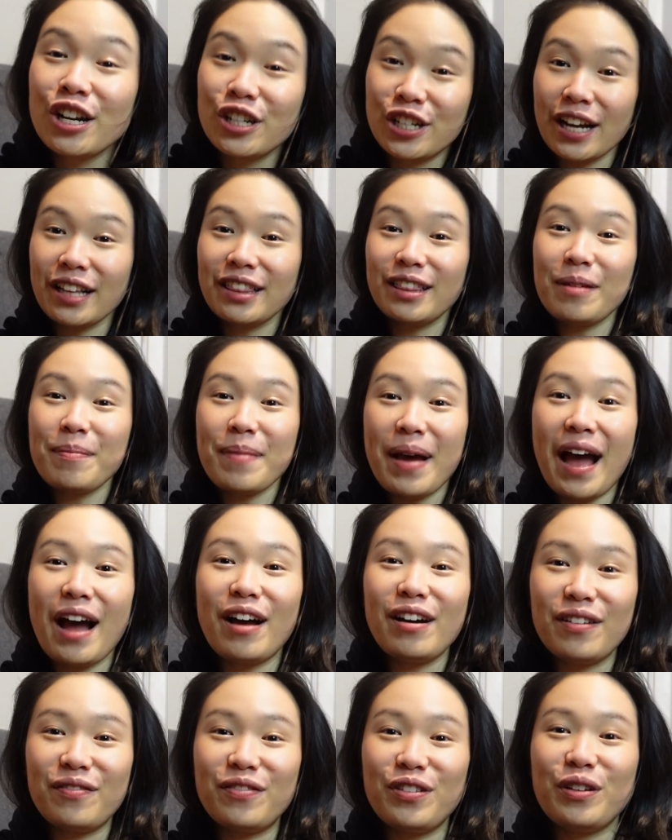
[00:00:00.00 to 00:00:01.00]
Check them
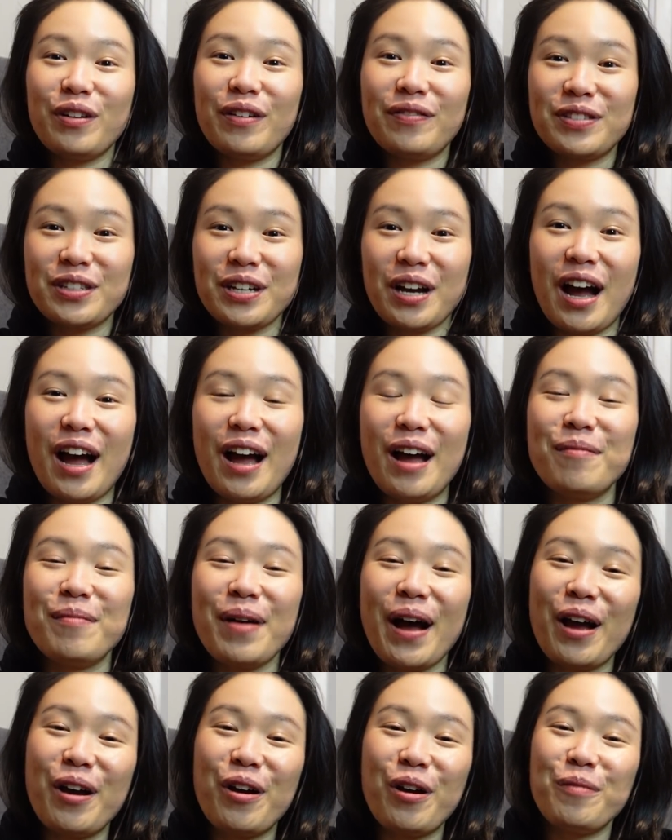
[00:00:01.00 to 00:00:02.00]
out if you have time.
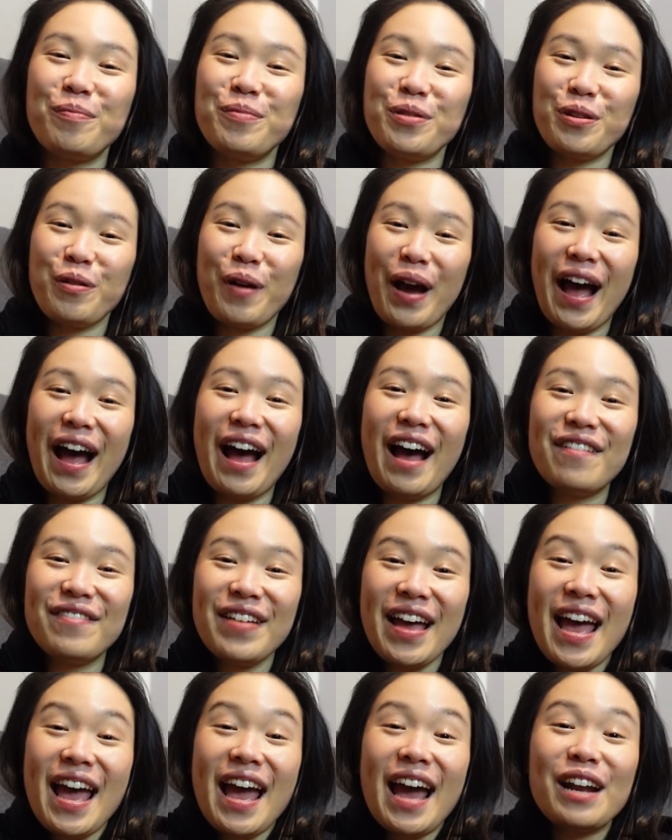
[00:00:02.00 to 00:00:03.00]
I hope you
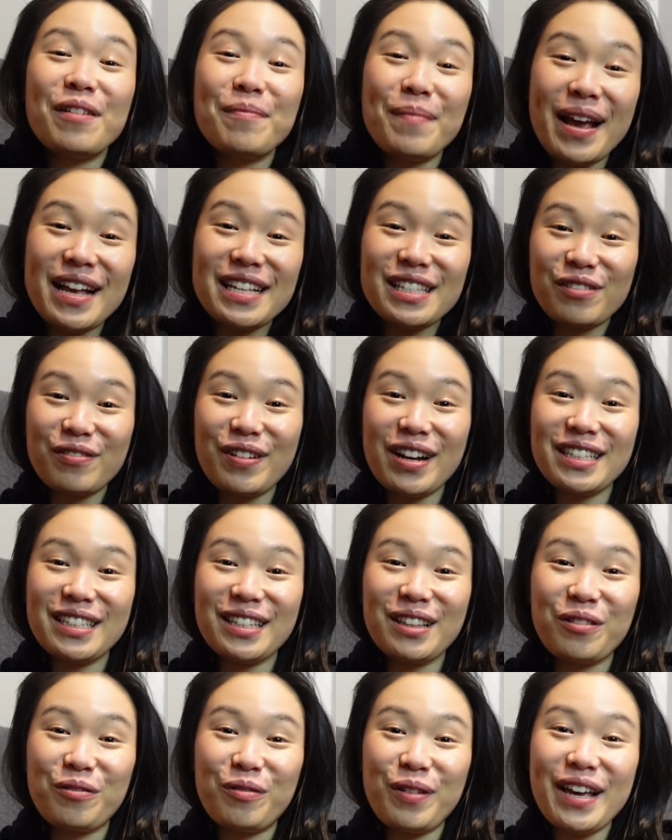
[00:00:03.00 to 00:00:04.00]
have an amazing rest
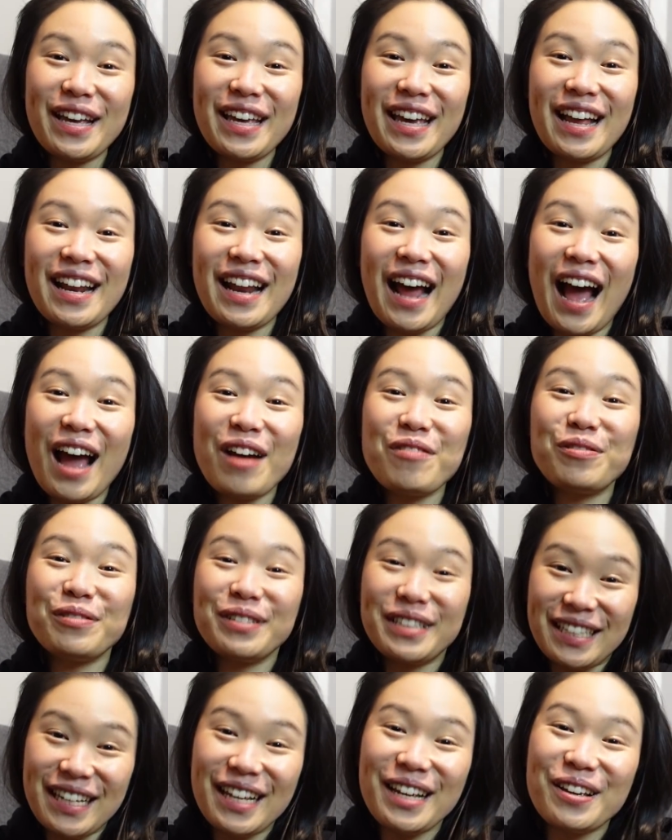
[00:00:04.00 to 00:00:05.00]
of the week, and I will
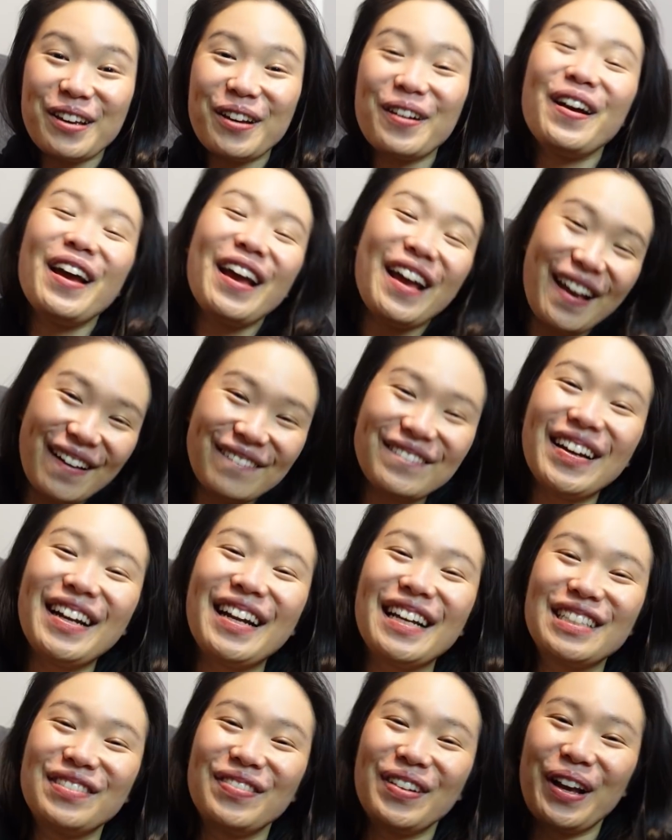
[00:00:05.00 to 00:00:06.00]
see you in my
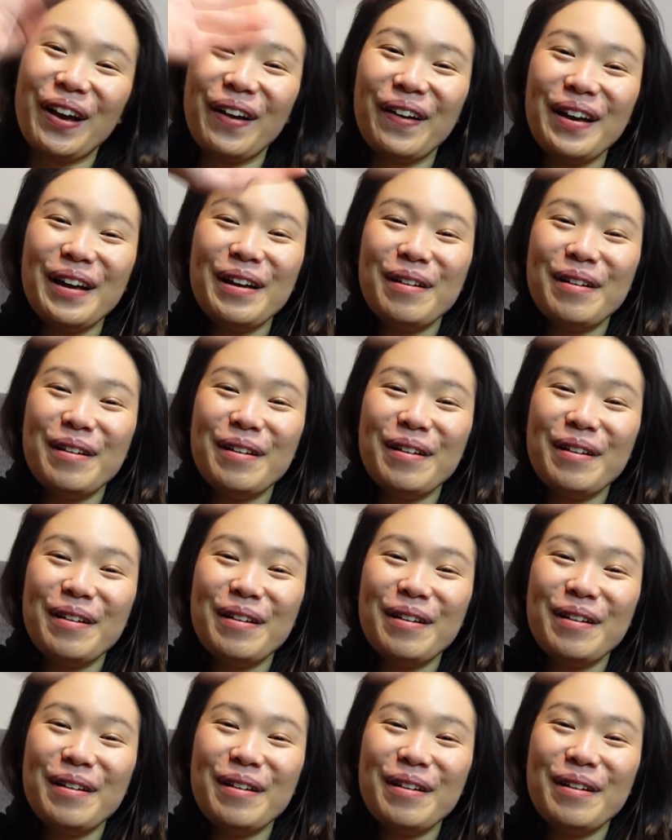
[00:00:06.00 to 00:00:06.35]
next video.